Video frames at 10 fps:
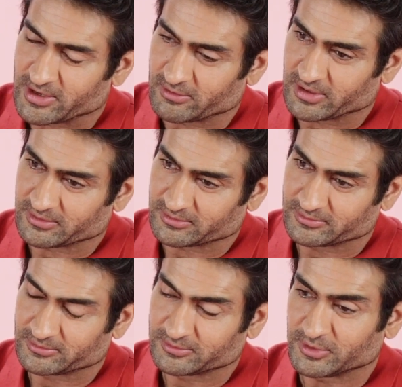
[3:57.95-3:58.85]
that are in,
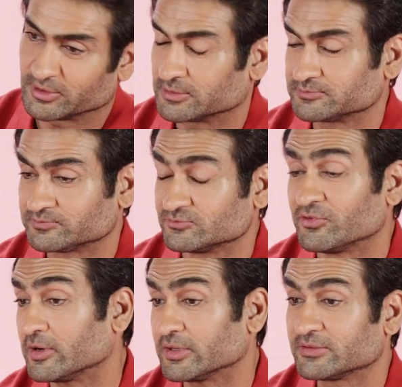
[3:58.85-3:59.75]
you know,
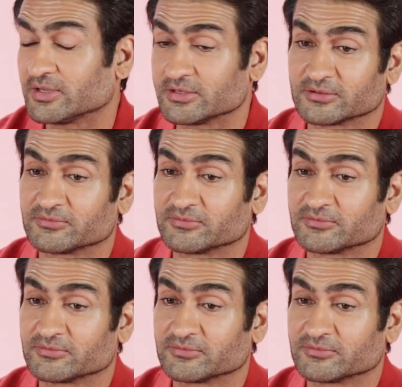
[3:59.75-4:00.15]
various stages